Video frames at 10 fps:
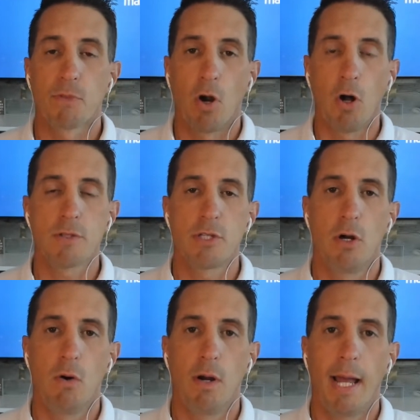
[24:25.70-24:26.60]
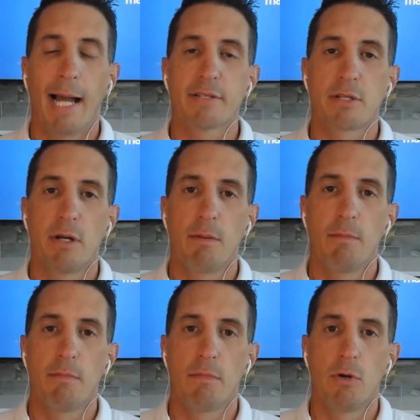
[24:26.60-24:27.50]
Also, ask
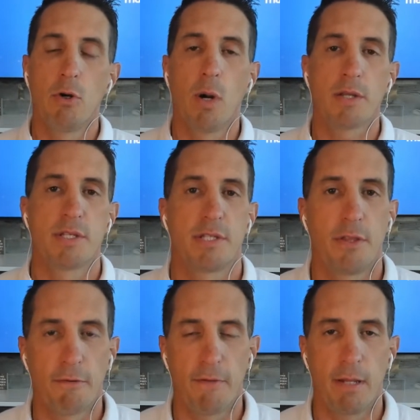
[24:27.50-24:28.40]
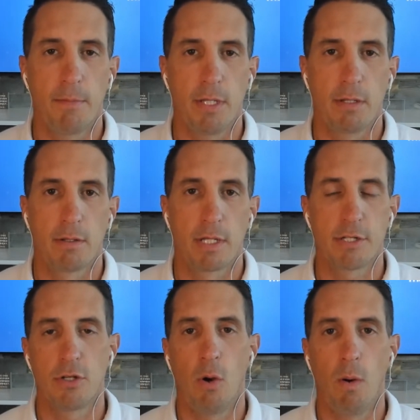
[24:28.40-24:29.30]
them who else is in their family.
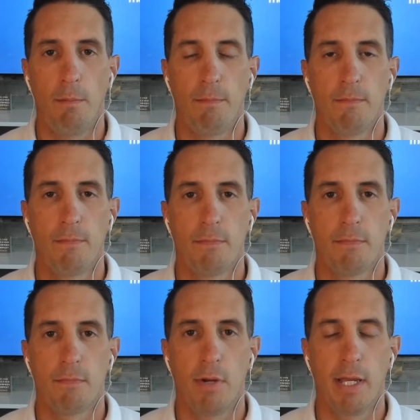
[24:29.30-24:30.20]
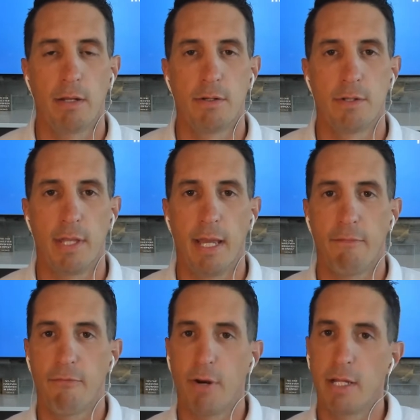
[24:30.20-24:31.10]
Get to know them, right? Do they
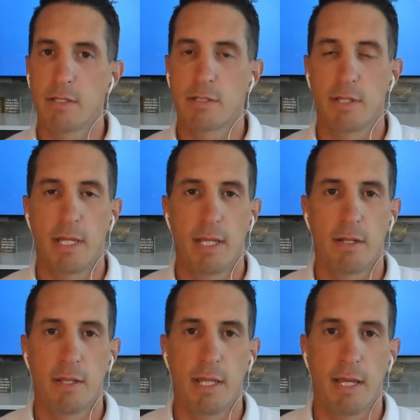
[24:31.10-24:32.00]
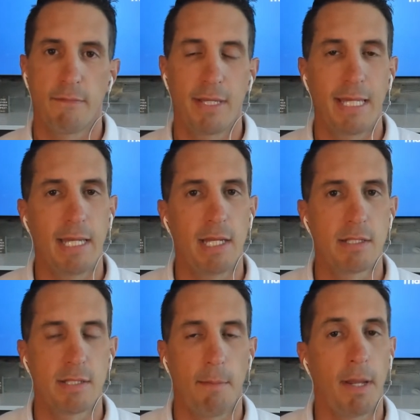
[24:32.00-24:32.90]
have friends? Do they have
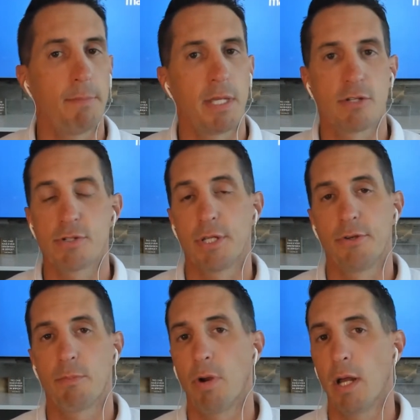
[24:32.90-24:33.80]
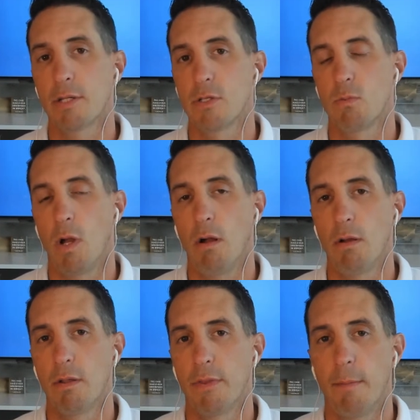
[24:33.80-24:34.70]
kids that might be interested in your products as
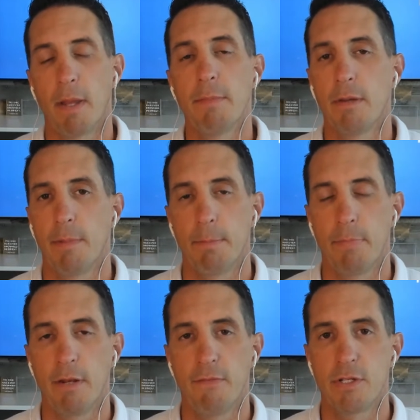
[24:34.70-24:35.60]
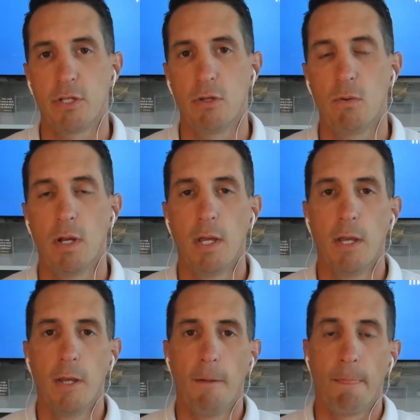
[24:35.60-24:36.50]
well? That might be a benefit to you.
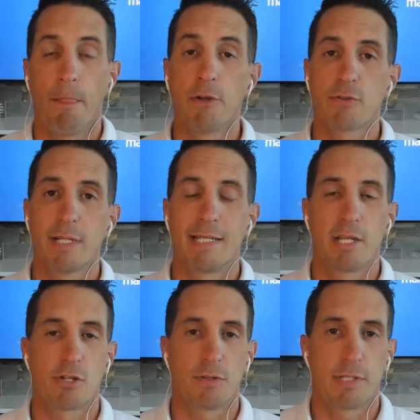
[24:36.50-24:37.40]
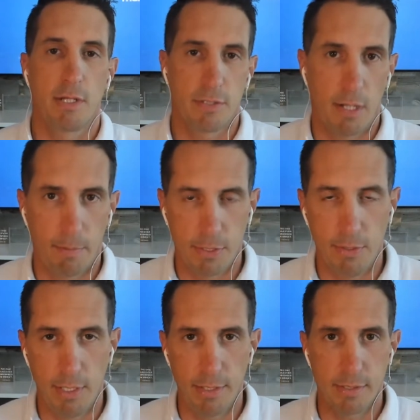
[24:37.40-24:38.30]
Those are additional sales
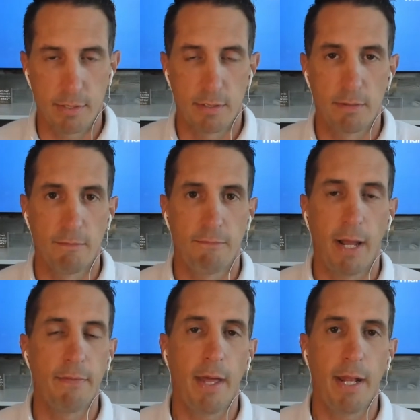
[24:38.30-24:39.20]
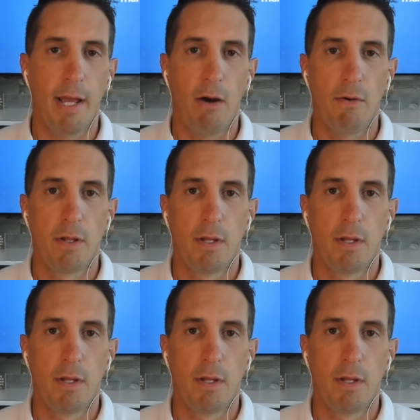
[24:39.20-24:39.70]
opportunities. Find that out.